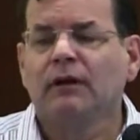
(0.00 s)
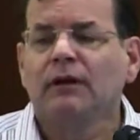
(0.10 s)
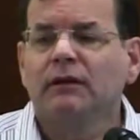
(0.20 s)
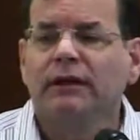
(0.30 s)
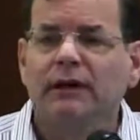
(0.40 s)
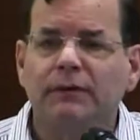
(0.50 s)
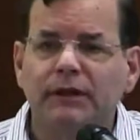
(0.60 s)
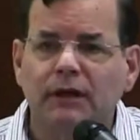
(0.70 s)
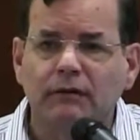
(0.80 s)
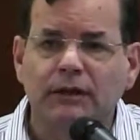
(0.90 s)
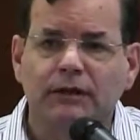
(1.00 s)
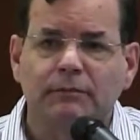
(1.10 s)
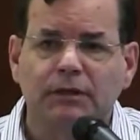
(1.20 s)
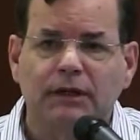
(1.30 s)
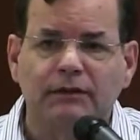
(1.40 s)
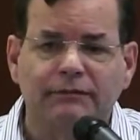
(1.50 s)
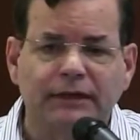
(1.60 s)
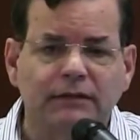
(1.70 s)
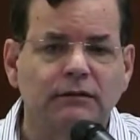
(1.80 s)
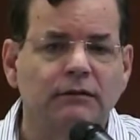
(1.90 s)
Now, we know that the blood
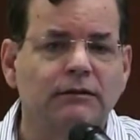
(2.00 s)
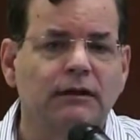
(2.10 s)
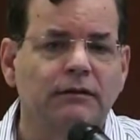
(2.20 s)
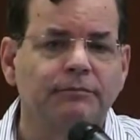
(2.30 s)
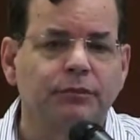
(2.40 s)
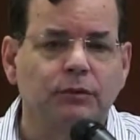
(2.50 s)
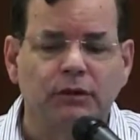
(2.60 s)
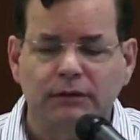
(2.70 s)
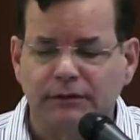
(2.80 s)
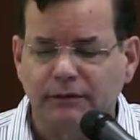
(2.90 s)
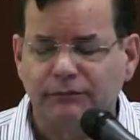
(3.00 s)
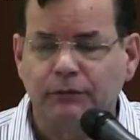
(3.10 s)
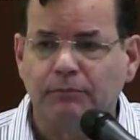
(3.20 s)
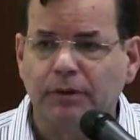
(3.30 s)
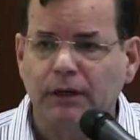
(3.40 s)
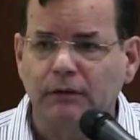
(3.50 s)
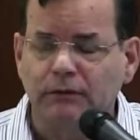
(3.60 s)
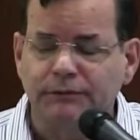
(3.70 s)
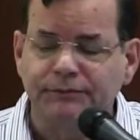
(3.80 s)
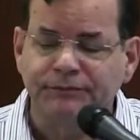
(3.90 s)
vessels are important for
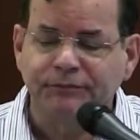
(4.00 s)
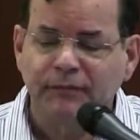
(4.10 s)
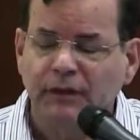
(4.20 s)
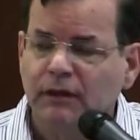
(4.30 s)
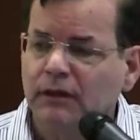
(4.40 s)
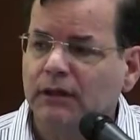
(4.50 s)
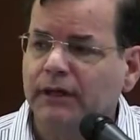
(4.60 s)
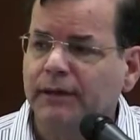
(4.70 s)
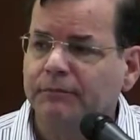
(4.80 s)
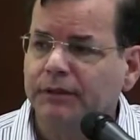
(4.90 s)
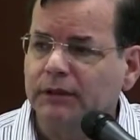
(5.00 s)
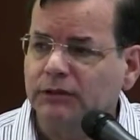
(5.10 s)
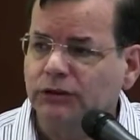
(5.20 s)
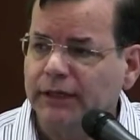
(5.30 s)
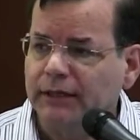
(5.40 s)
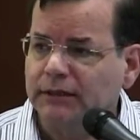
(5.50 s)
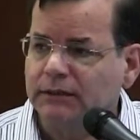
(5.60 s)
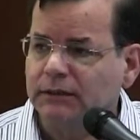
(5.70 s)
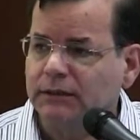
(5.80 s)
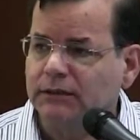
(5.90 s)
bone. In
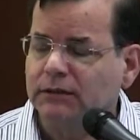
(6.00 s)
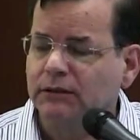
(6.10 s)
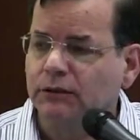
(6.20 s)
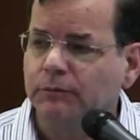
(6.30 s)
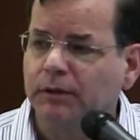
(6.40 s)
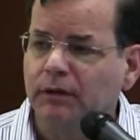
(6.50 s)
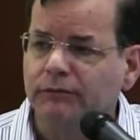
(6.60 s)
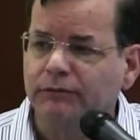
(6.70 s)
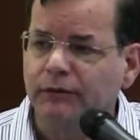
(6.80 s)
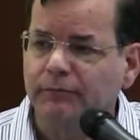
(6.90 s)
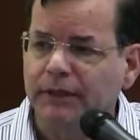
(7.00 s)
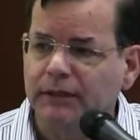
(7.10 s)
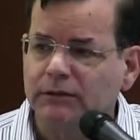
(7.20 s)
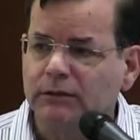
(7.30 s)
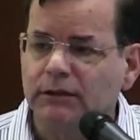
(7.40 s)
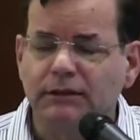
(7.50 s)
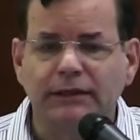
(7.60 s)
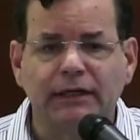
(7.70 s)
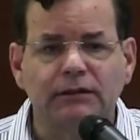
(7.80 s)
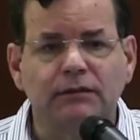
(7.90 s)
embryogenesis, new bone formation is
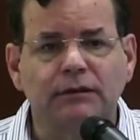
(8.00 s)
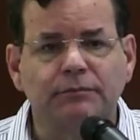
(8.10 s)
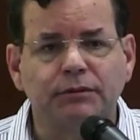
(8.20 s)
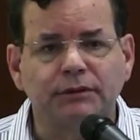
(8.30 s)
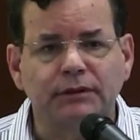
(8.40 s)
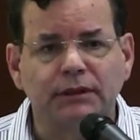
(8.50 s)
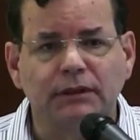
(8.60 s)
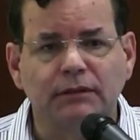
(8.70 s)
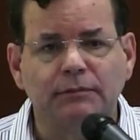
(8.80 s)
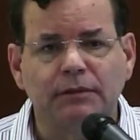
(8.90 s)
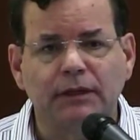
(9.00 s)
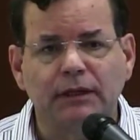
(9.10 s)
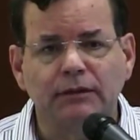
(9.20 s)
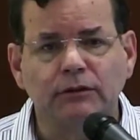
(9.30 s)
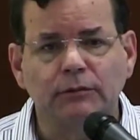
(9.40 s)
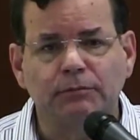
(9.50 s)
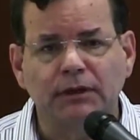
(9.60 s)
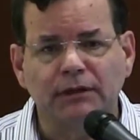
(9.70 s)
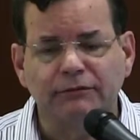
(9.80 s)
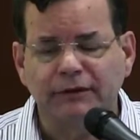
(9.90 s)
actually preceded by new
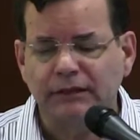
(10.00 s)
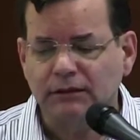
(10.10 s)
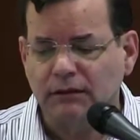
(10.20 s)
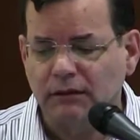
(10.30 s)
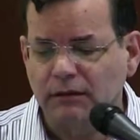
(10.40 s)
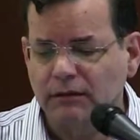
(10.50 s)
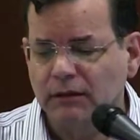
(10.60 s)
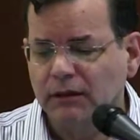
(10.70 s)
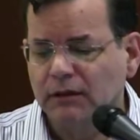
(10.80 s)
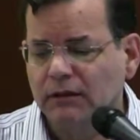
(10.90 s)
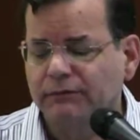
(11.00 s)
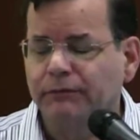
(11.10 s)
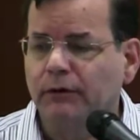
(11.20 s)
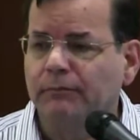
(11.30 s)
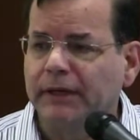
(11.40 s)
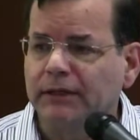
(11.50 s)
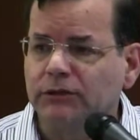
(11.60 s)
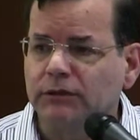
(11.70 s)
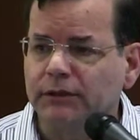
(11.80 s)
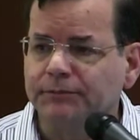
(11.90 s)
blood vessel
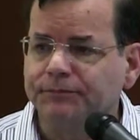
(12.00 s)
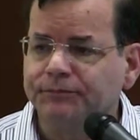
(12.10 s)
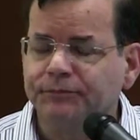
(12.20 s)
formation.